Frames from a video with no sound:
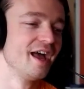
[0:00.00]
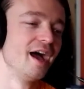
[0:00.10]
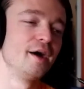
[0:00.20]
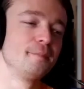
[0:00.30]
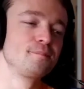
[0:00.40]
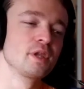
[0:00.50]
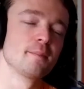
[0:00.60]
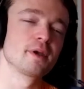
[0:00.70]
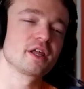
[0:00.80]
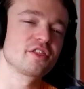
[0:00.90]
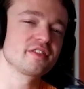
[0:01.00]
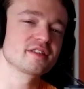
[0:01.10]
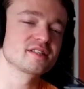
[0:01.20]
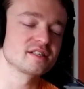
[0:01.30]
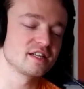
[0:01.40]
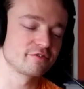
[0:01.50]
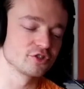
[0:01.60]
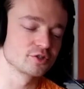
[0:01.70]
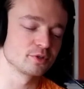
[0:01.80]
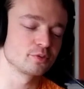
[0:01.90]
But I think there's a difference
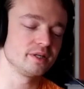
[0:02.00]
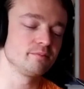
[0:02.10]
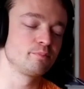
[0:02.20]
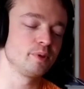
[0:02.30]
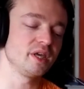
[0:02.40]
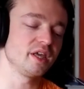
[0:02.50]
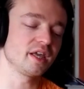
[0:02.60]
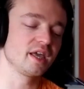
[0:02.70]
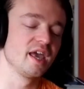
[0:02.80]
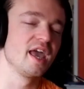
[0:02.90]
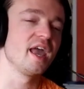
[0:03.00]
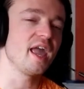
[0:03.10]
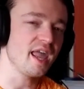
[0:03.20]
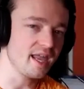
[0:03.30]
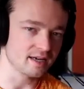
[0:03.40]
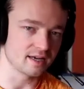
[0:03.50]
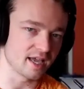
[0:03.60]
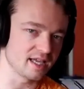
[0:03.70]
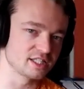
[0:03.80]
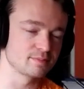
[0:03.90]
between being in
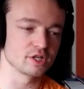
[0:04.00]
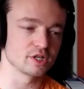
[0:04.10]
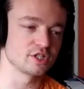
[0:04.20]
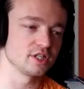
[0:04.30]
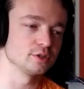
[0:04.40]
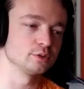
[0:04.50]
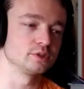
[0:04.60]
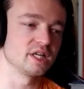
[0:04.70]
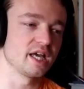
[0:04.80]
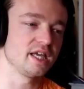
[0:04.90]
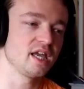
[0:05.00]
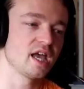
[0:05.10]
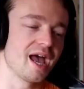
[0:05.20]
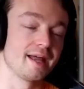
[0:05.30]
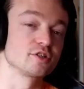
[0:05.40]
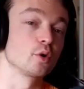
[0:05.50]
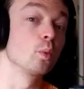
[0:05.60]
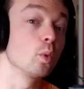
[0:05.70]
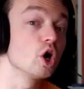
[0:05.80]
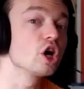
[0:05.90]
a spreadsheet all day and
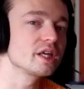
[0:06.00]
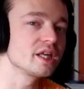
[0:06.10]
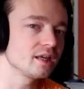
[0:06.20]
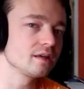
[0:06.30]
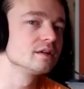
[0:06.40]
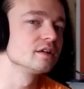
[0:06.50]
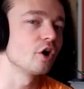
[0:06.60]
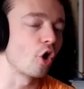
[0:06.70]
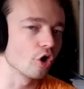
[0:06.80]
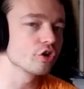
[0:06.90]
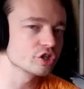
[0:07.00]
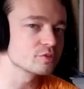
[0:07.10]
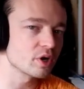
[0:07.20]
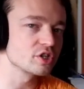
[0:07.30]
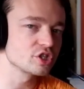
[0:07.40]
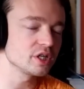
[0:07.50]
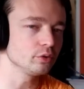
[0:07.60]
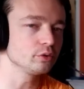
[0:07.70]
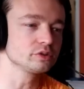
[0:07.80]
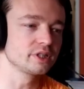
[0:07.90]
working on a spreadsheet
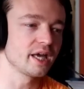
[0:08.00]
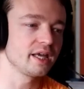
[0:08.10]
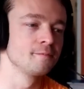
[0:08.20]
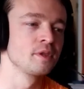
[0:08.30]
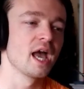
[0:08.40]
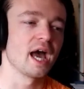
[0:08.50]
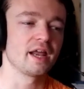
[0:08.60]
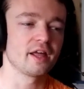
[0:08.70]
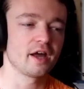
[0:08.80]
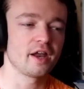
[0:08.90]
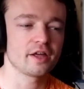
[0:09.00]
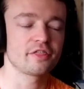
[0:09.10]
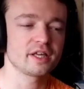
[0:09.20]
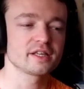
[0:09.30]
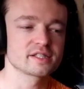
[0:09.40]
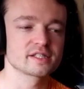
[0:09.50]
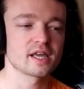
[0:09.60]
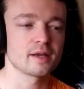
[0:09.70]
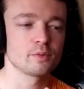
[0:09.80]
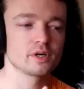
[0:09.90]
all day. And I think it's the
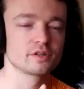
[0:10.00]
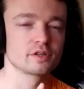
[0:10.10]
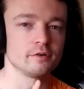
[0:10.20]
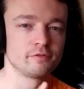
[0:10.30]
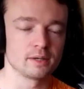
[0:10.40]
same with vibe